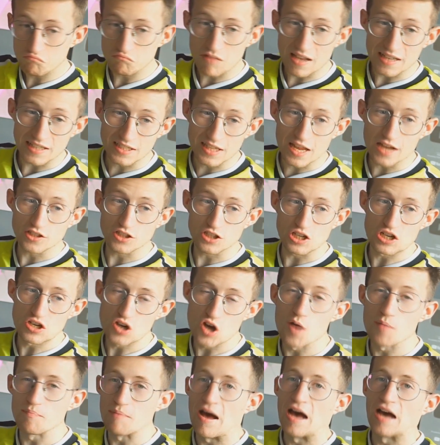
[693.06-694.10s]
That's actually
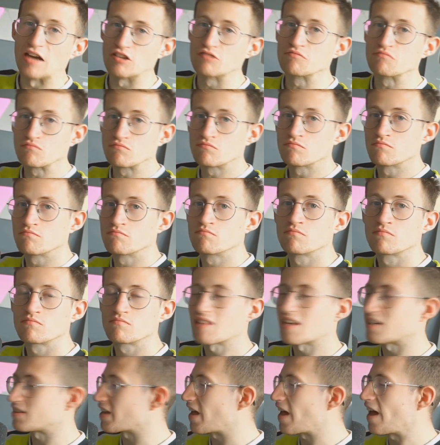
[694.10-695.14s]

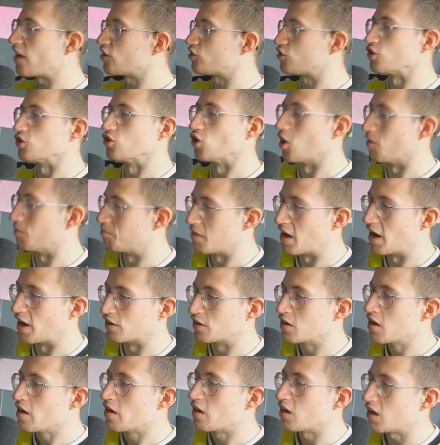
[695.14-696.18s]
not
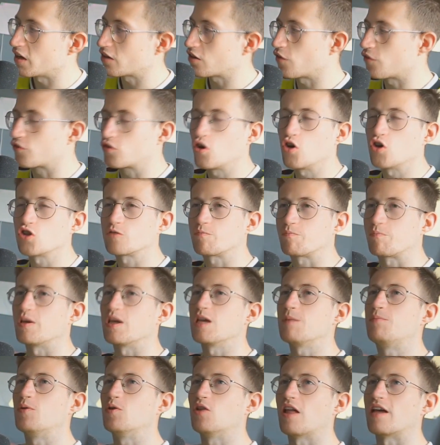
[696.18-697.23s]
bad. Like, of course,
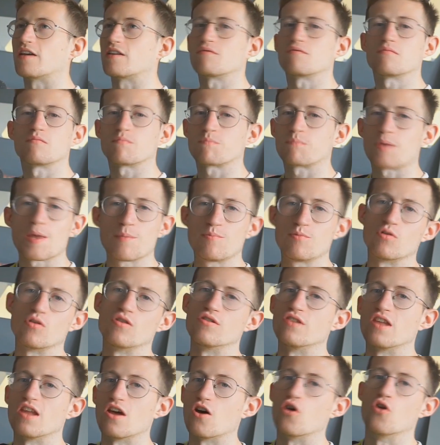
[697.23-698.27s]
people
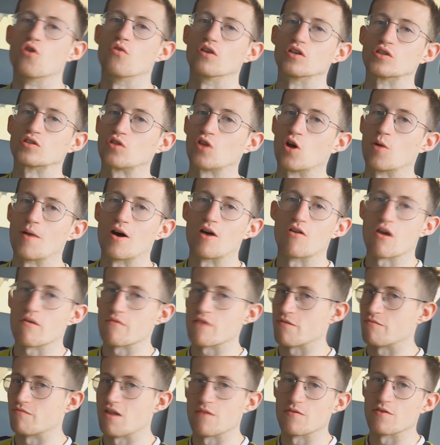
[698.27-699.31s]
always go
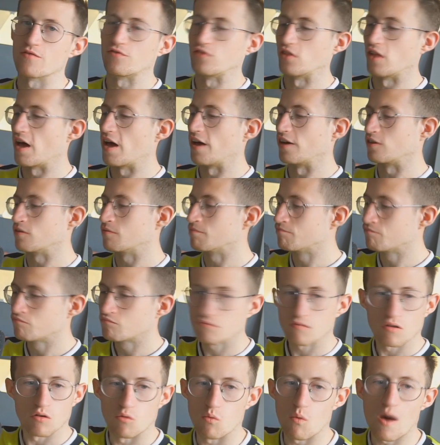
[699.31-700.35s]
about waving flag,
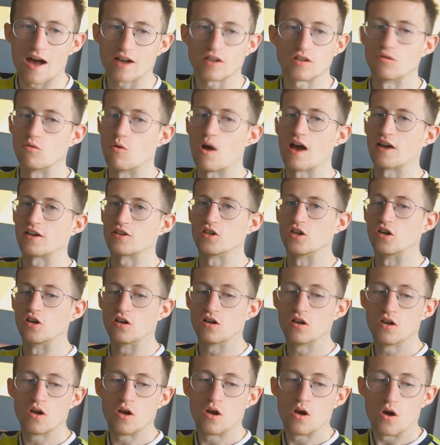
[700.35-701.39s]
waka
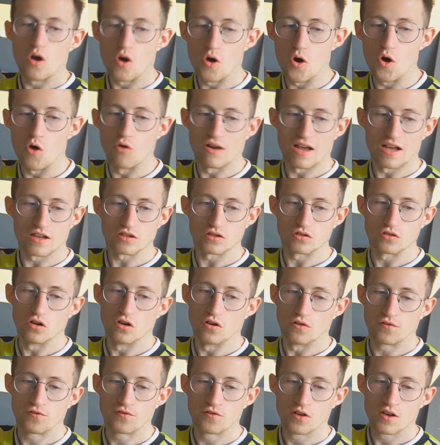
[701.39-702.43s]
waka, all that
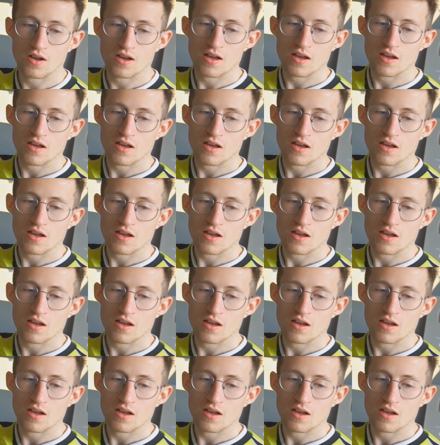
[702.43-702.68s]
stuff.